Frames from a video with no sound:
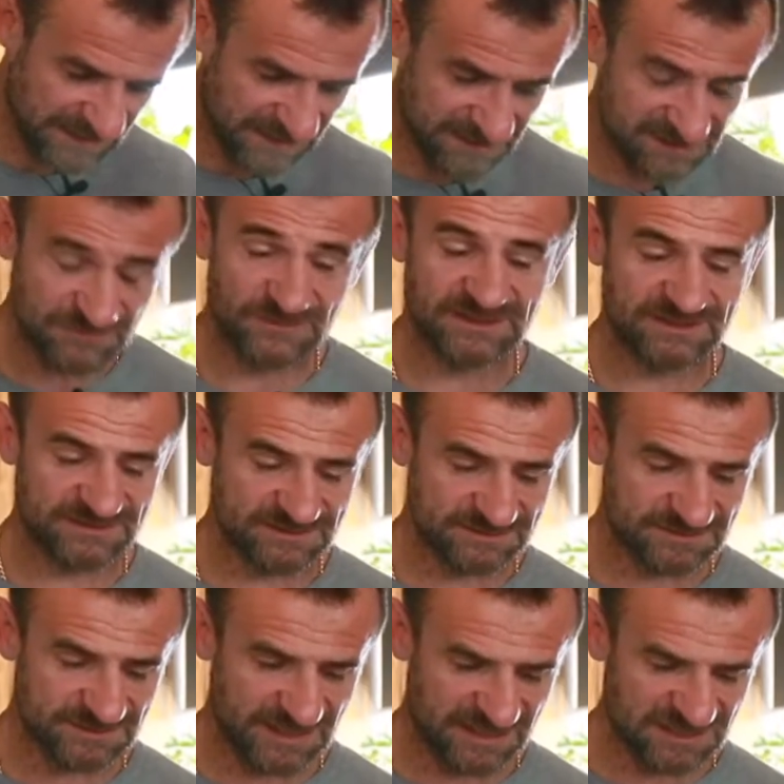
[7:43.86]

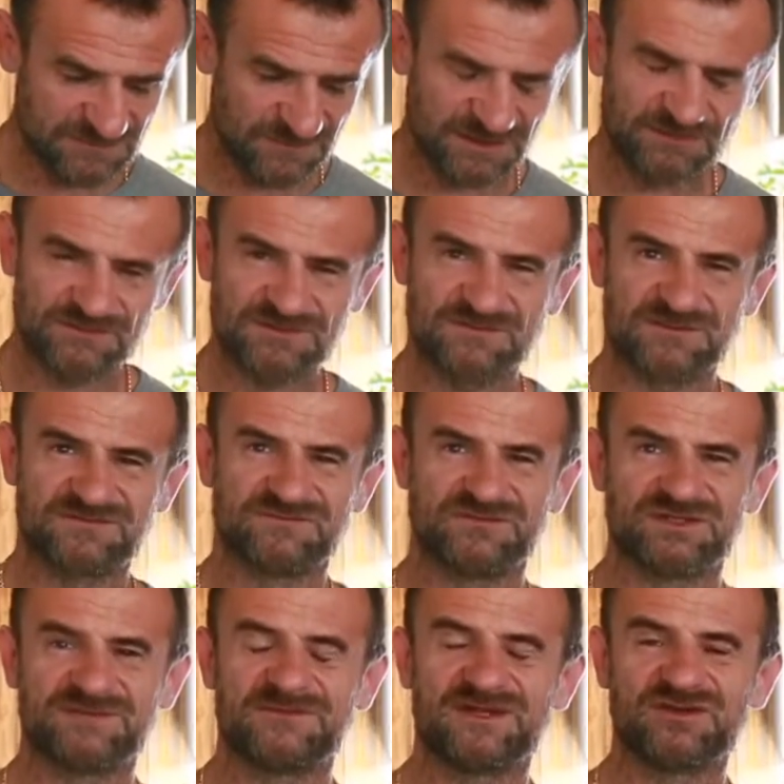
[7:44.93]
sweetness, and sweetness
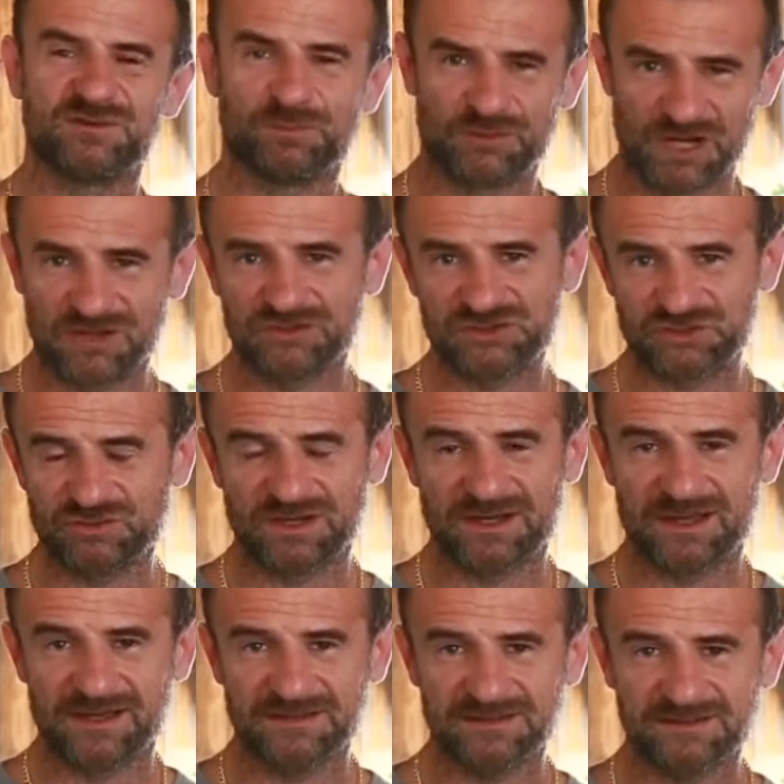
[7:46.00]
was very brown
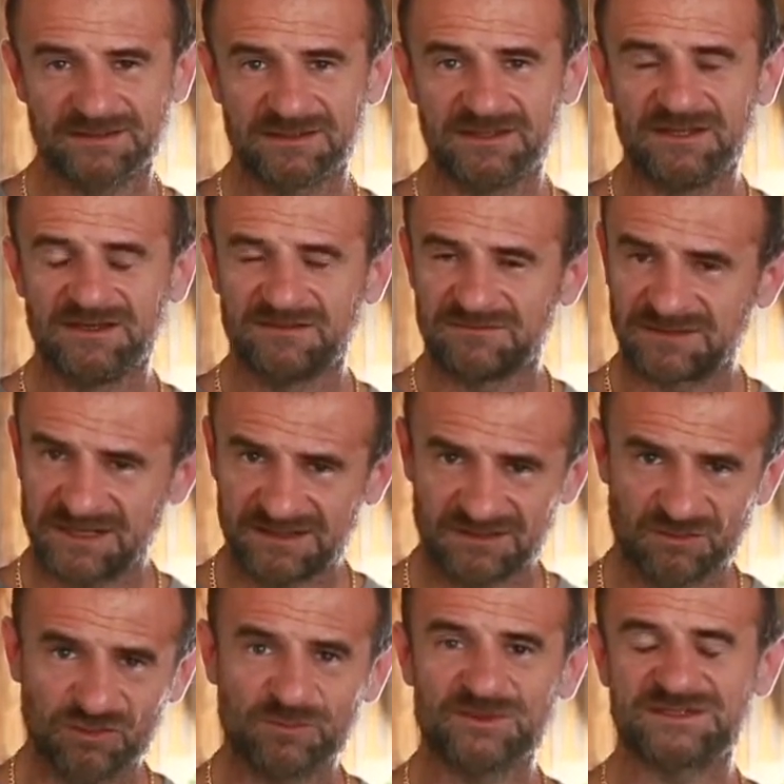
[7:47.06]
sugar-like. Kind
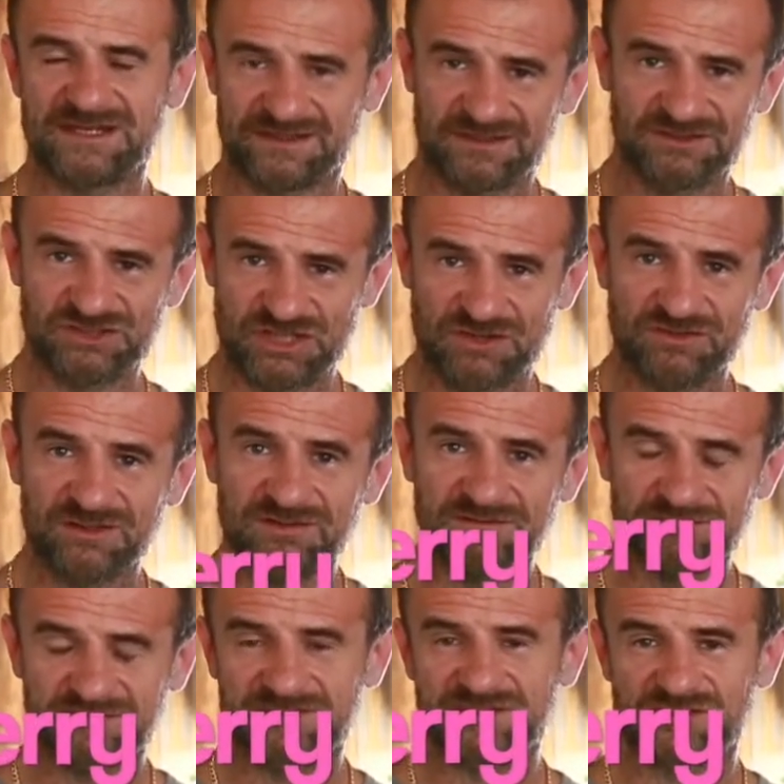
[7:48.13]
of almost like a cherry
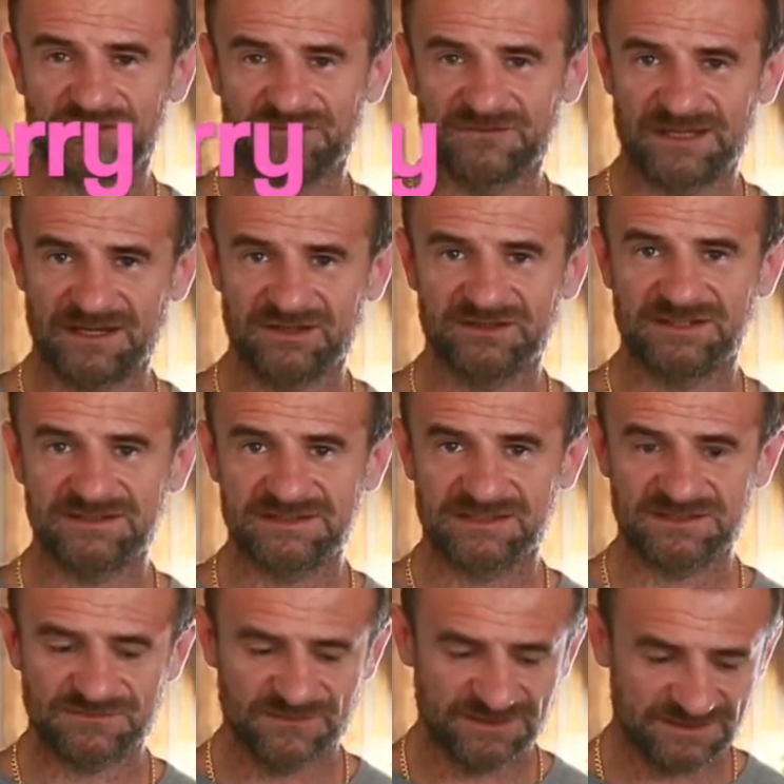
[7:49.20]
sort of characters in the
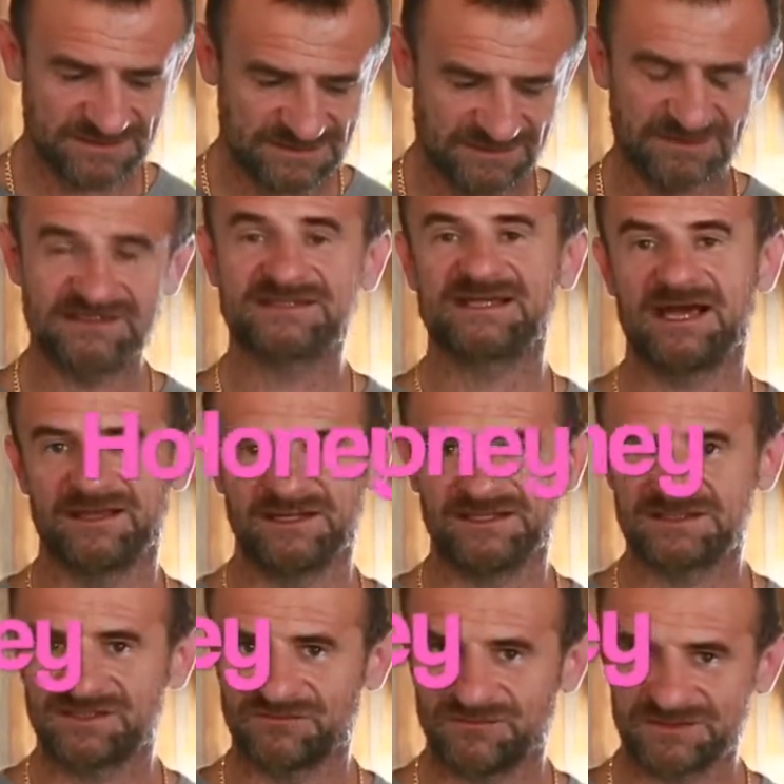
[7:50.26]
sweetness, and this honey,
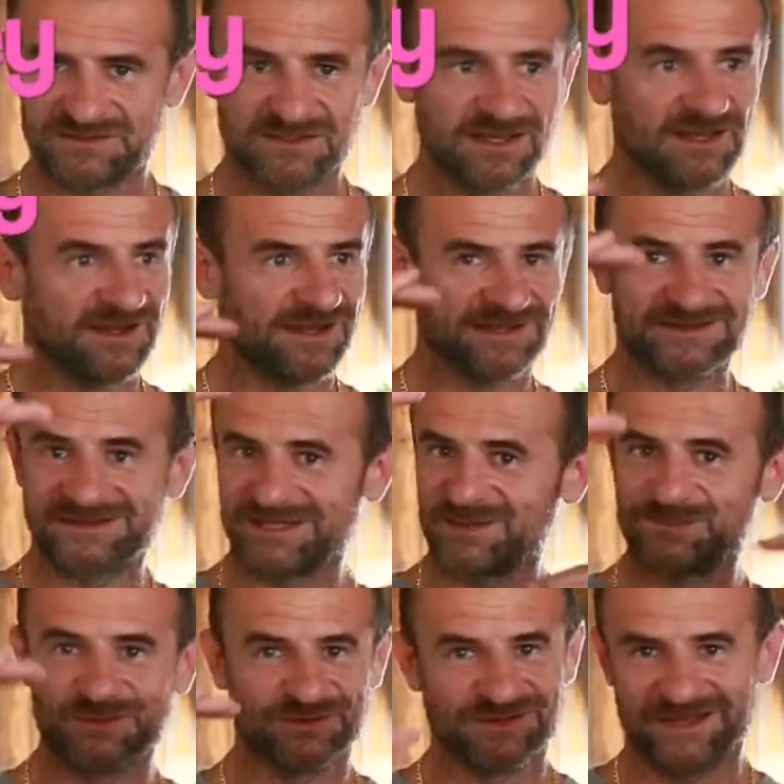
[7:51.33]
so it was like
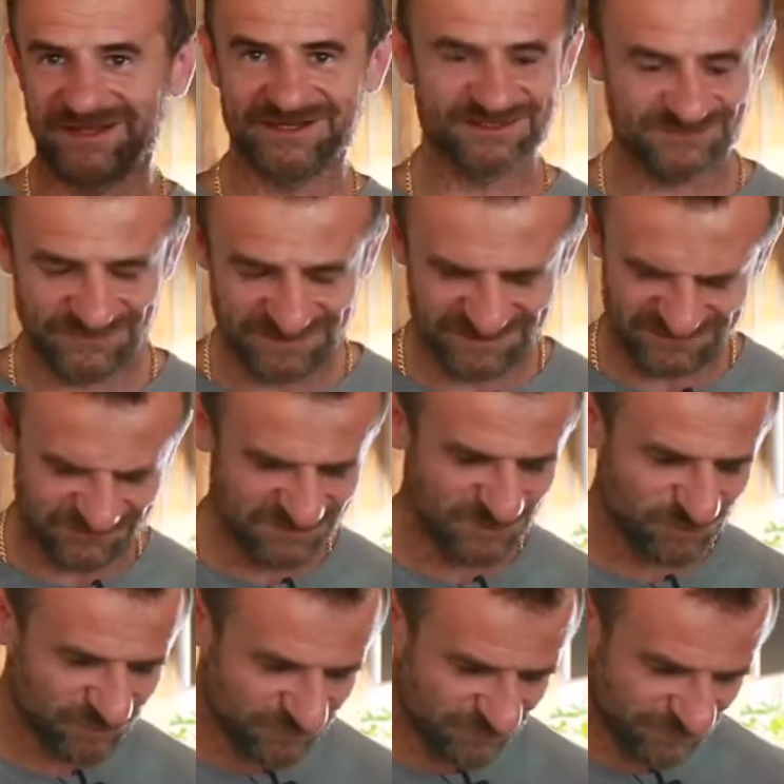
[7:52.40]
triple layered sweetness, was
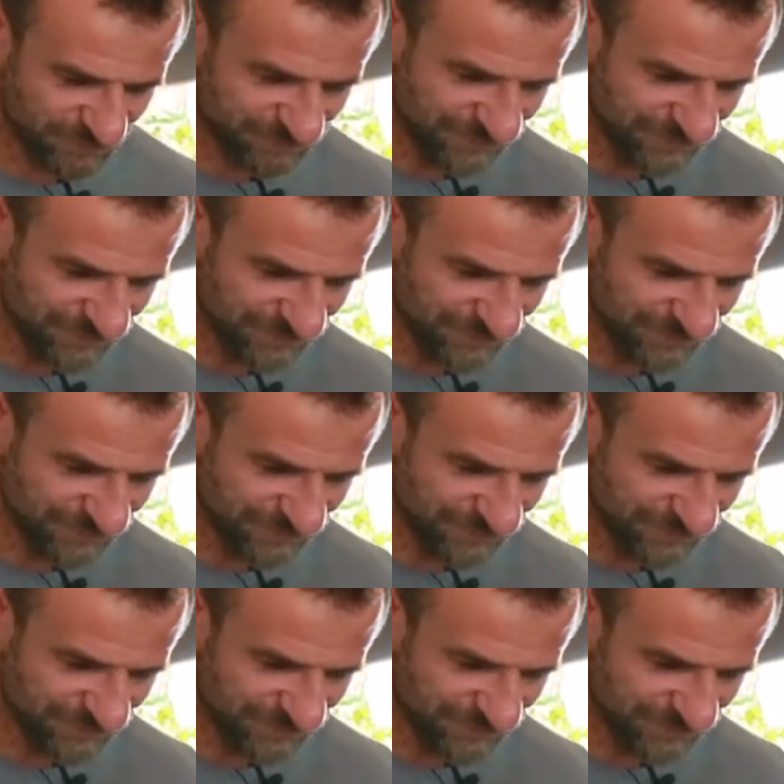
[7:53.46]
beautiful.